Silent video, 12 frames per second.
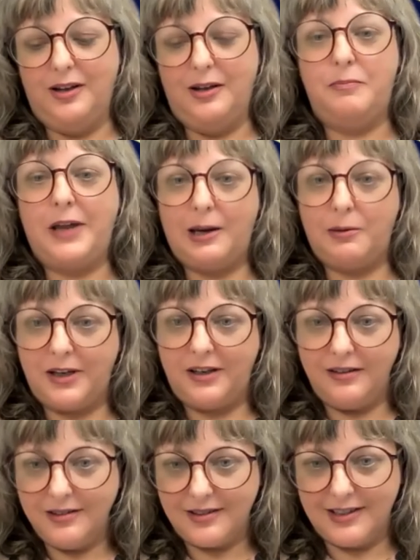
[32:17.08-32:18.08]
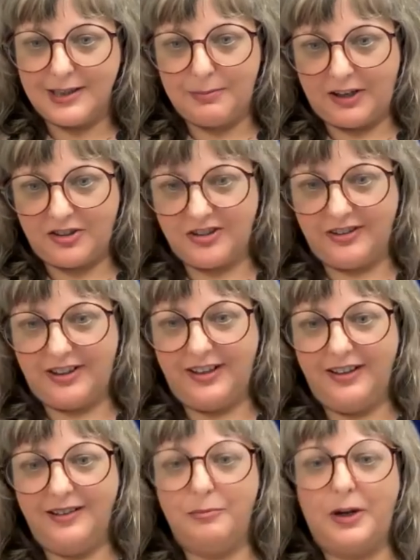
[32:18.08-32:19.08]
Babies
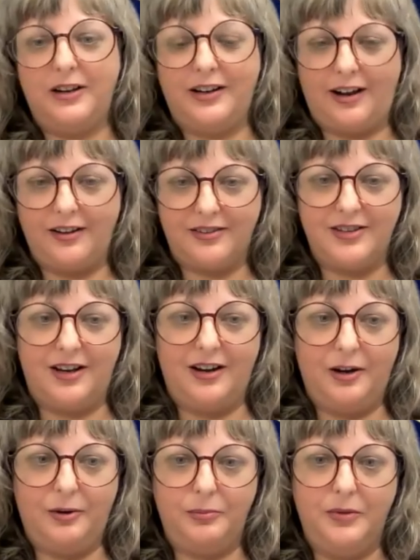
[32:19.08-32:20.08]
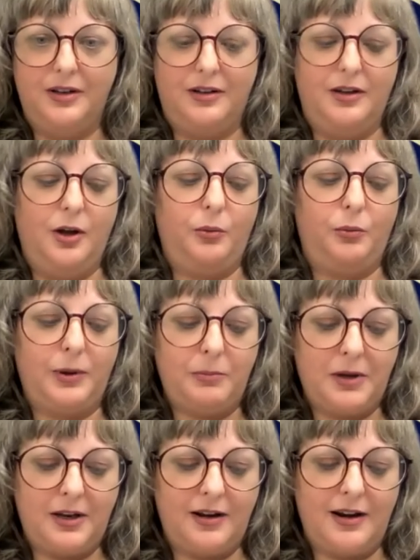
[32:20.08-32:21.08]
especially, but yes,
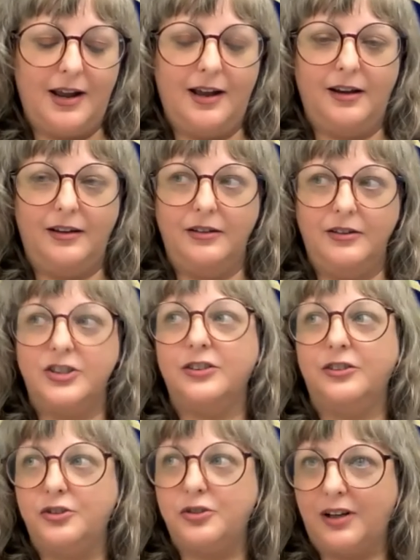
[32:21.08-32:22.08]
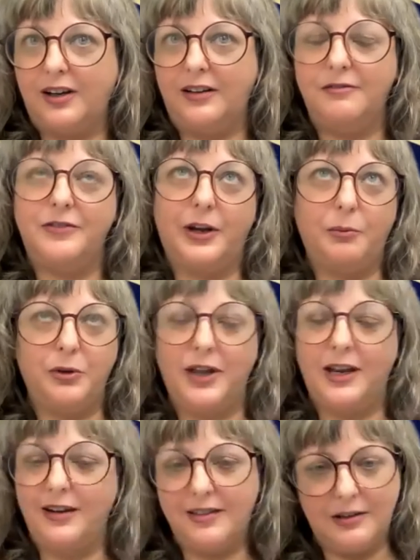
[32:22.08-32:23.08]
women and children, family,
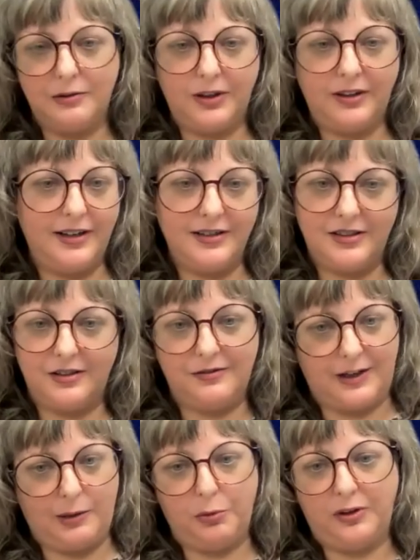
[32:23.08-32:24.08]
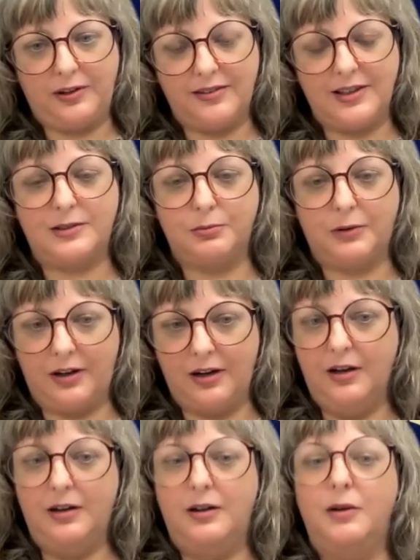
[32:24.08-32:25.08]
anything related to families, that's what
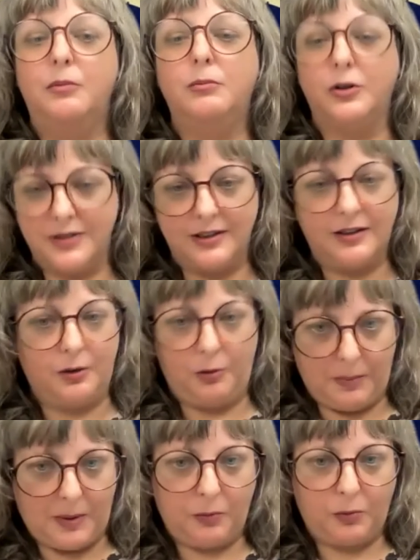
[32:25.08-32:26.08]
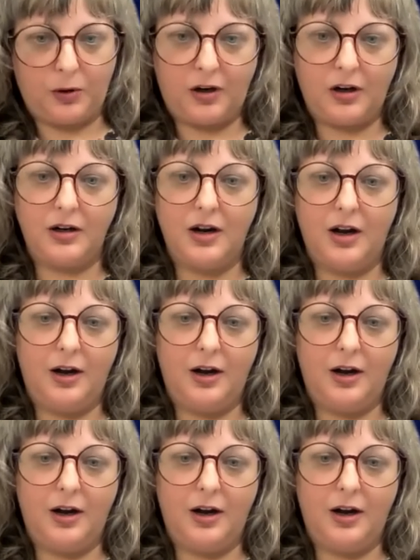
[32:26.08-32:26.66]
most of the women were